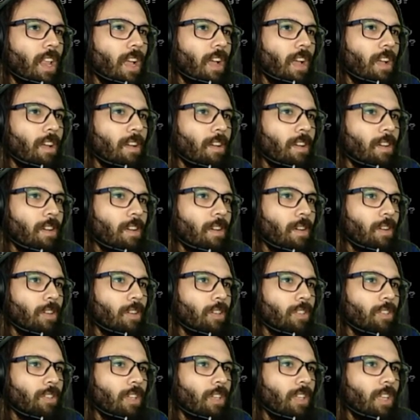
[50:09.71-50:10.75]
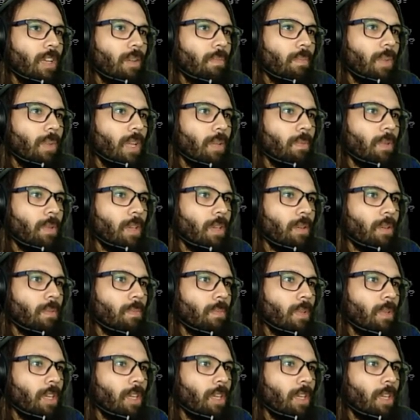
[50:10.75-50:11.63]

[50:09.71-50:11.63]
Uh, not that I blame him,